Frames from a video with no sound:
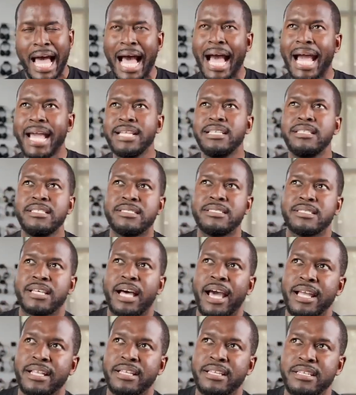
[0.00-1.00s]
I
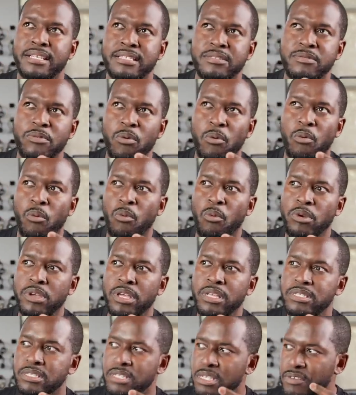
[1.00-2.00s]
decided,
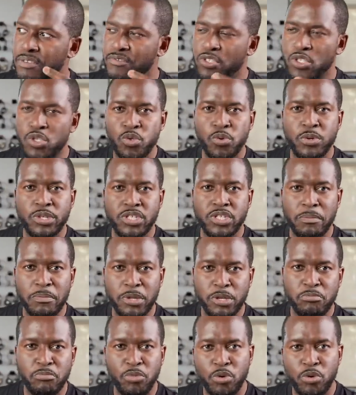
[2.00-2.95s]
instead of just doing something